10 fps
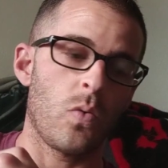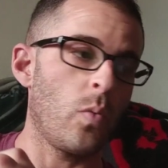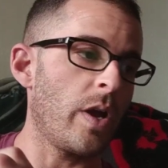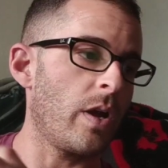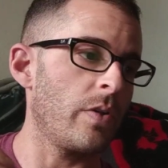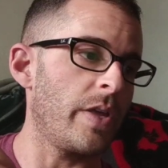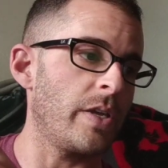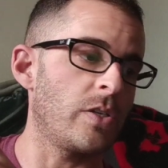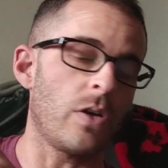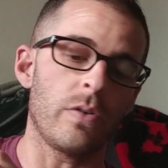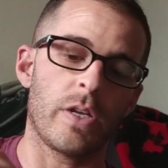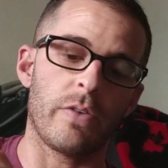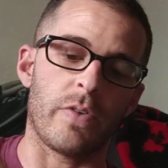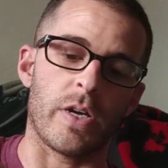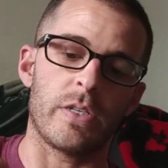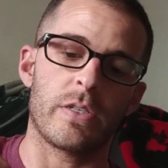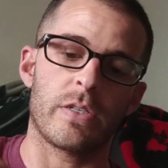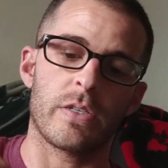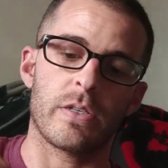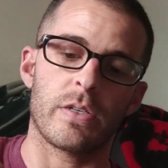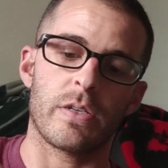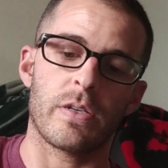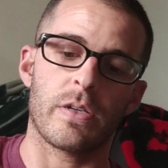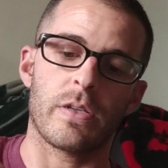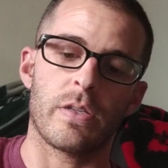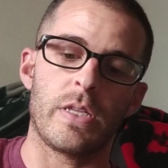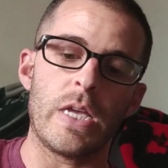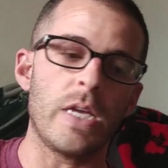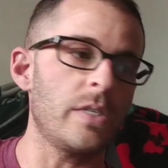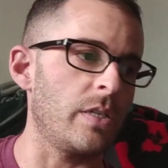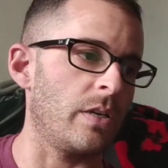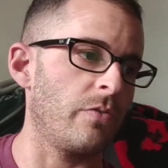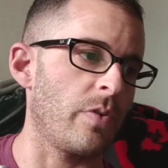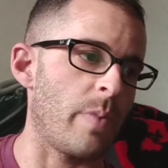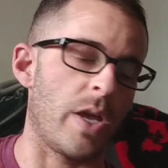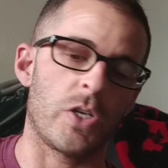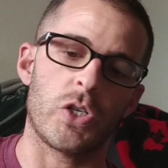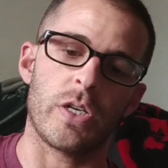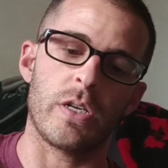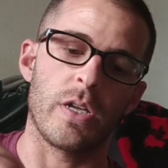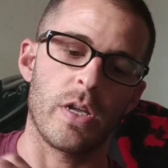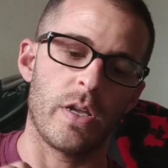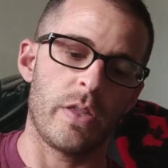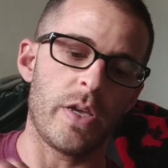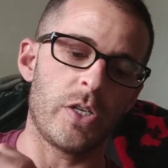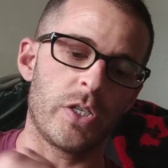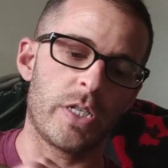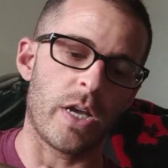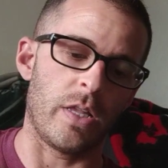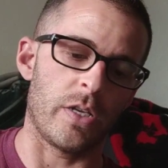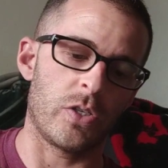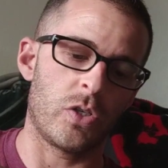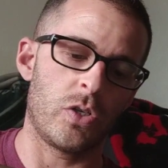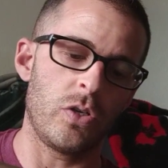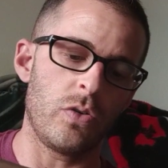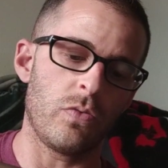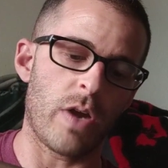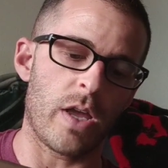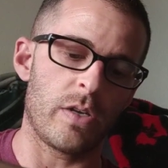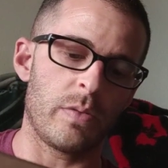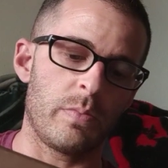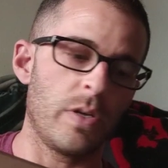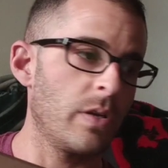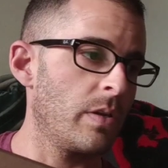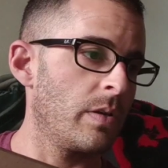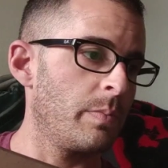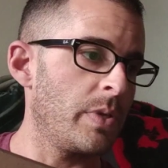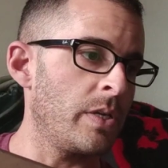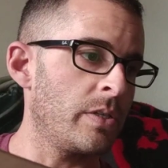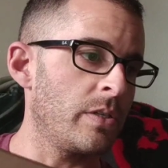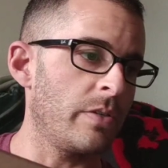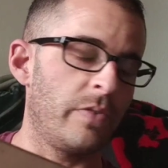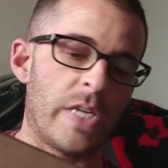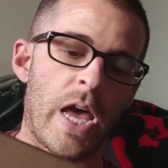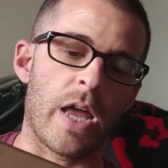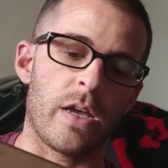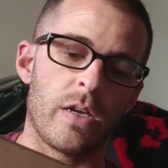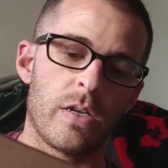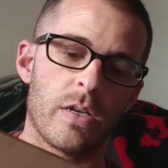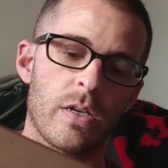where they don't give us the easy information. They just tell us 2 random pieces of data.